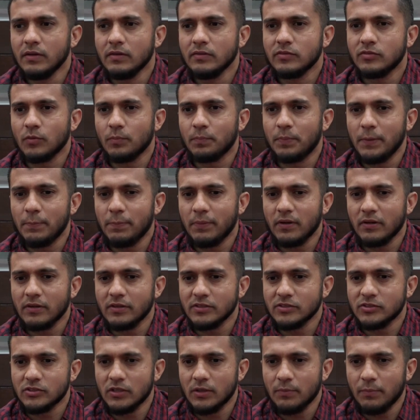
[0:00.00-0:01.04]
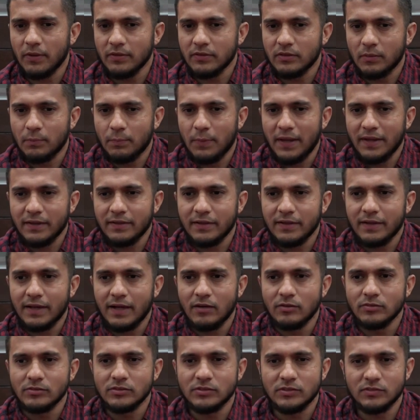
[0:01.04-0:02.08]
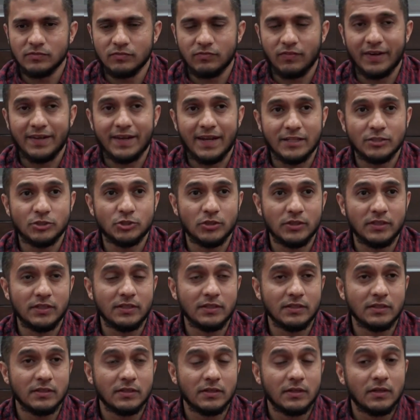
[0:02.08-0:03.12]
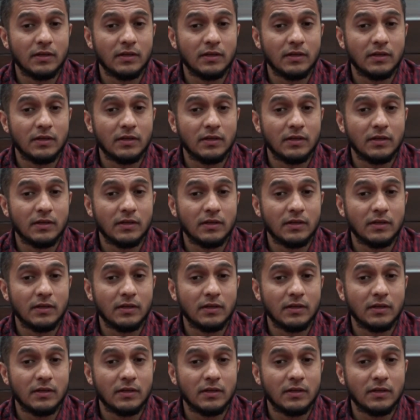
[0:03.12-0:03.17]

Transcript: So people are concerned about their bank accounts financially.